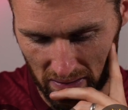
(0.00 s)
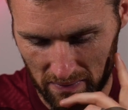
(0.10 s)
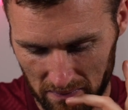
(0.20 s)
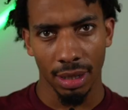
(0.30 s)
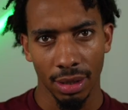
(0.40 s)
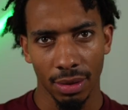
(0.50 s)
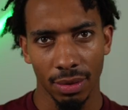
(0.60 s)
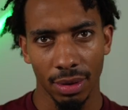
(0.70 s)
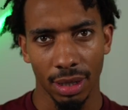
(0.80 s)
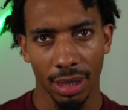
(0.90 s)
Who
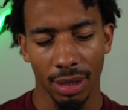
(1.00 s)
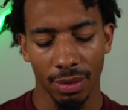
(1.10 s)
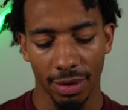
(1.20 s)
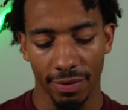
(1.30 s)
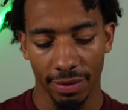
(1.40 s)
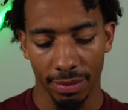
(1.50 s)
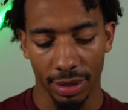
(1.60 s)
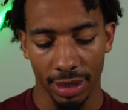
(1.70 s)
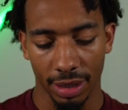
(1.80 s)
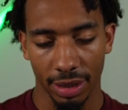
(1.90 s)
the hell went from
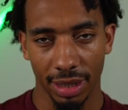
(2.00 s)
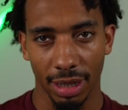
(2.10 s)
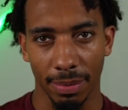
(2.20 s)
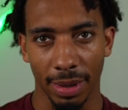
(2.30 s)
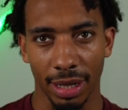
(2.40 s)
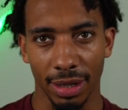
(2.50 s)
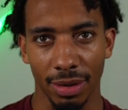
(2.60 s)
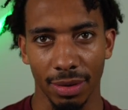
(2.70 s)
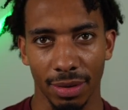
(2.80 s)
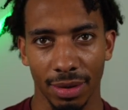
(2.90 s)
Chelsea to Man
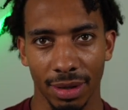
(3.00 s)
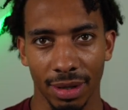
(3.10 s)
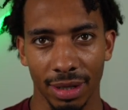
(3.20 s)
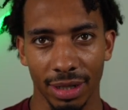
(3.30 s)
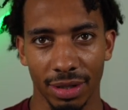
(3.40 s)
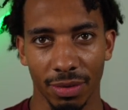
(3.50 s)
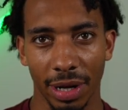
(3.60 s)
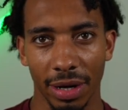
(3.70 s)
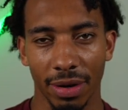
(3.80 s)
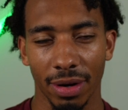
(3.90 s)
U?
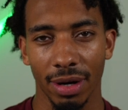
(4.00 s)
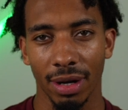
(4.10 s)
Traitor.